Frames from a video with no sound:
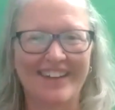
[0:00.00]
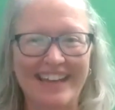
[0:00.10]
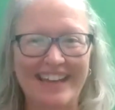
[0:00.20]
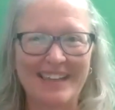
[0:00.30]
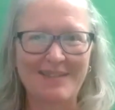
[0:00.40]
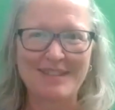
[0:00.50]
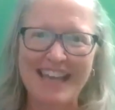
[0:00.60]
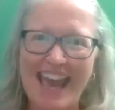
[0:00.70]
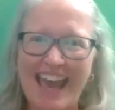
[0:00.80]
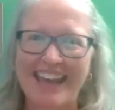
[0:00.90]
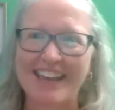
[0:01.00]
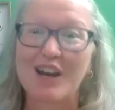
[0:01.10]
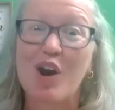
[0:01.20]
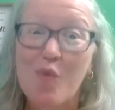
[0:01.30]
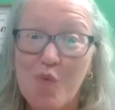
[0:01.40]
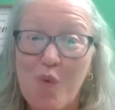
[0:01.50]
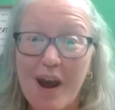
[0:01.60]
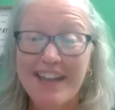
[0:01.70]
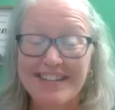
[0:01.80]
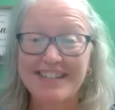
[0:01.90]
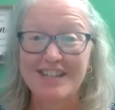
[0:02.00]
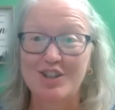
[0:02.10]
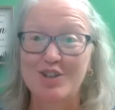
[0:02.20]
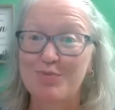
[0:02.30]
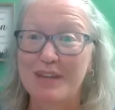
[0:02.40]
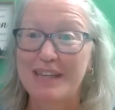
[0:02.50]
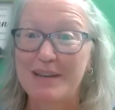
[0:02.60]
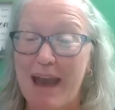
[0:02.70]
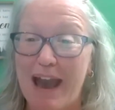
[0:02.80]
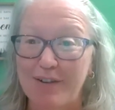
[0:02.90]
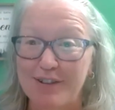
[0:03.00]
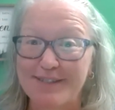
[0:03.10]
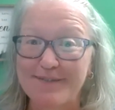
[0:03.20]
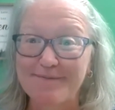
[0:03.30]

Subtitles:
Elim Shay, what did you read about?